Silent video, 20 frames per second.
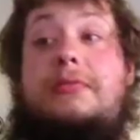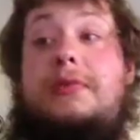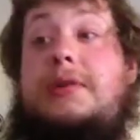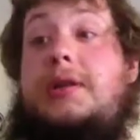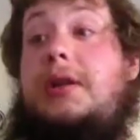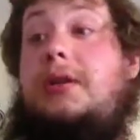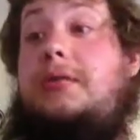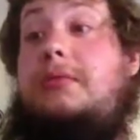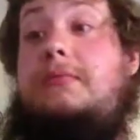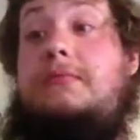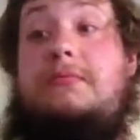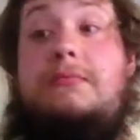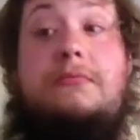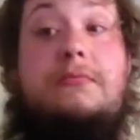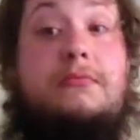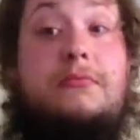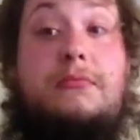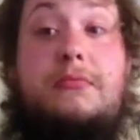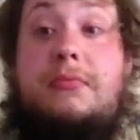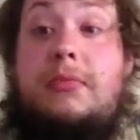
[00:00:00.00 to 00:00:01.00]
So
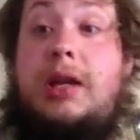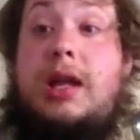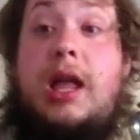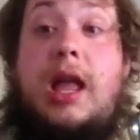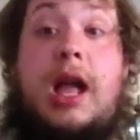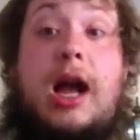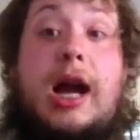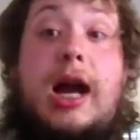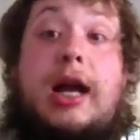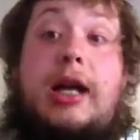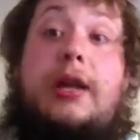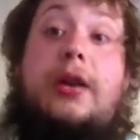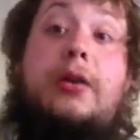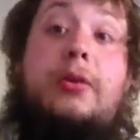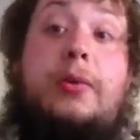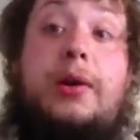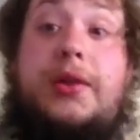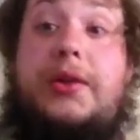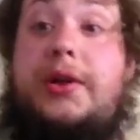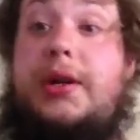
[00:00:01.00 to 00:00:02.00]
I go
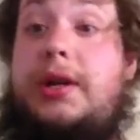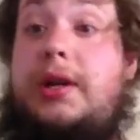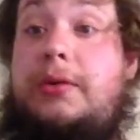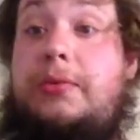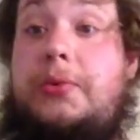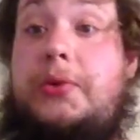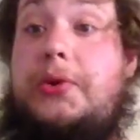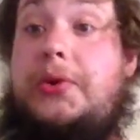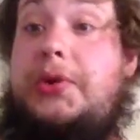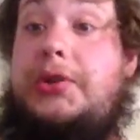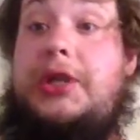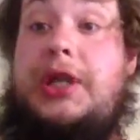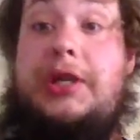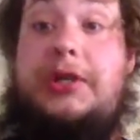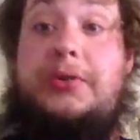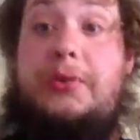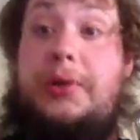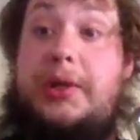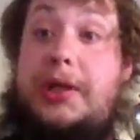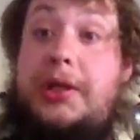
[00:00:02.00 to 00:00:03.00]
with a Ruger
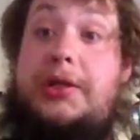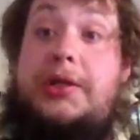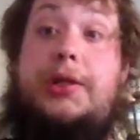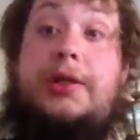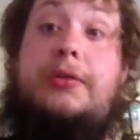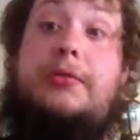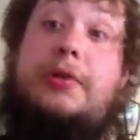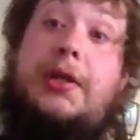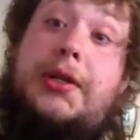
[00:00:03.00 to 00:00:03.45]
10/22.